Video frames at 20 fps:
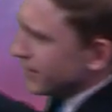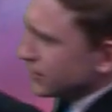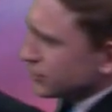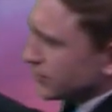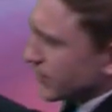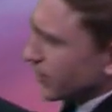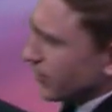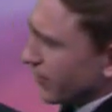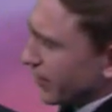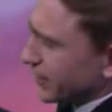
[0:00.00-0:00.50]

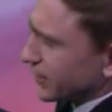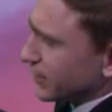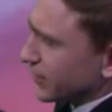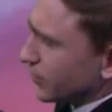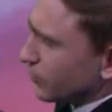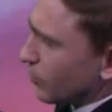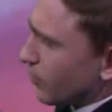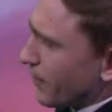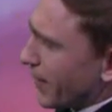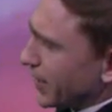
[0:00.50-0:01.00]
as we look at
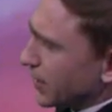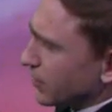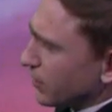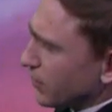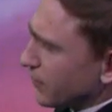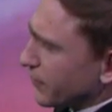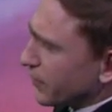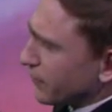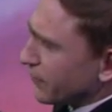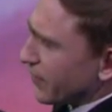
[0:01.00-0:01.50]
the remainder
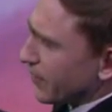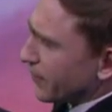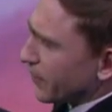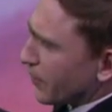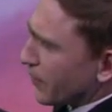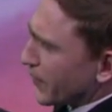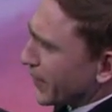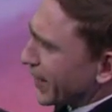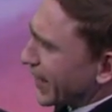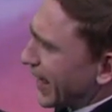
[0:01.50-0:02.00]
of your
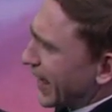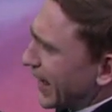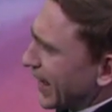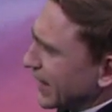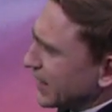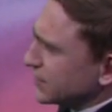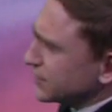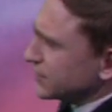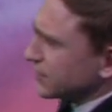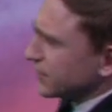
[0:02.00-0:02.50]
February
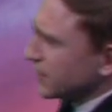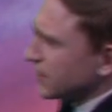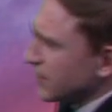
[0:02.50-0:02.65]
highs,